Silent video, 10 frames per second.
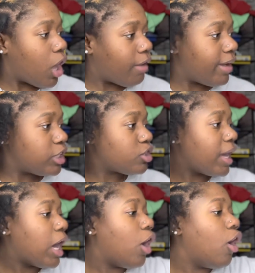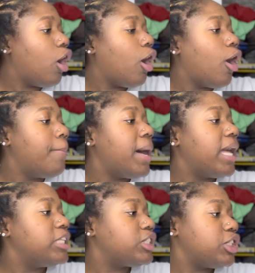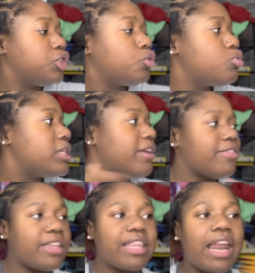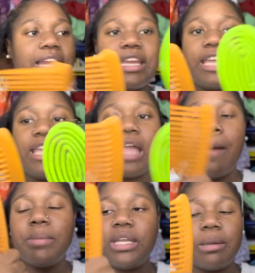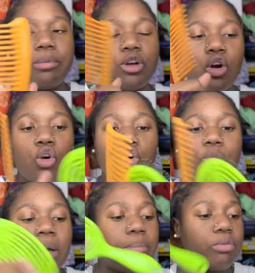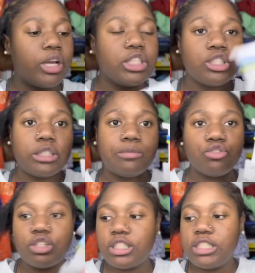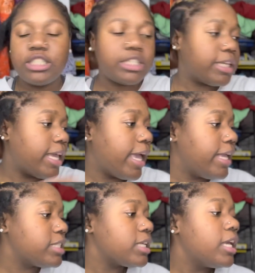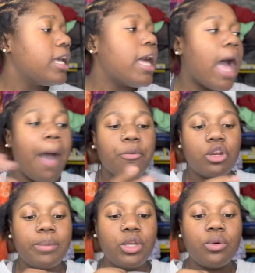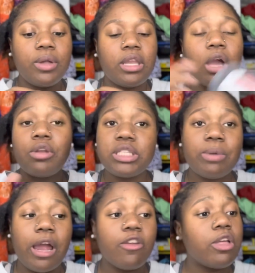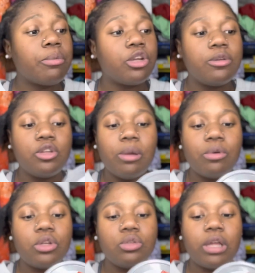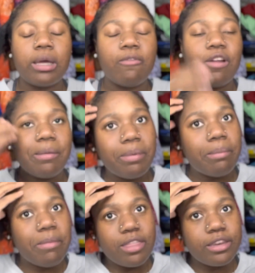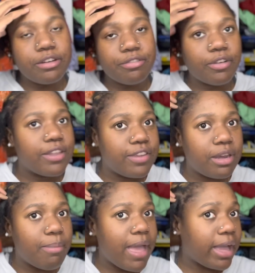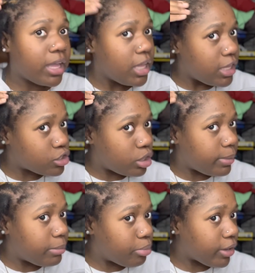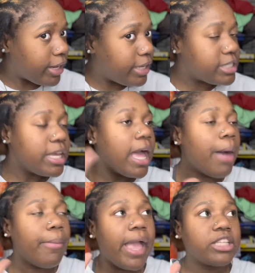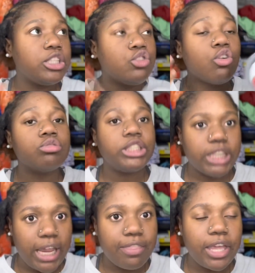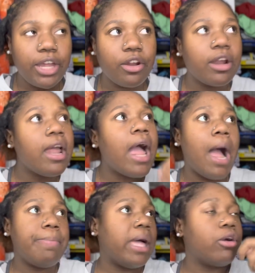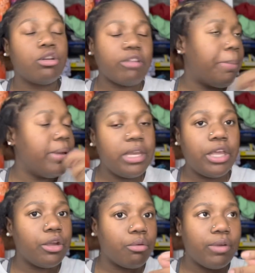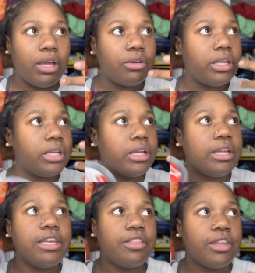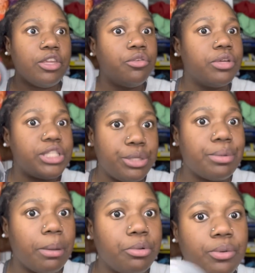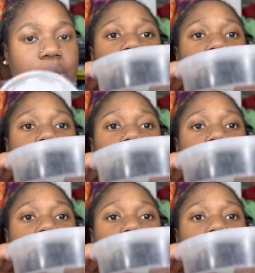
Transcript: All right, so I got all my essentials and everything that I need. I'm gonna need a comb, a brush, some scrunchie just in case. I'm gonna be doing, y'all gonna see what everything I'm gonna do. I'm gonna do like a red band method in the front and then in the back. It's gonna be braids. I'm actually crocheting the hair. I'm not gonna wrap any hair around it or anything. You're gonna see what I'm doing.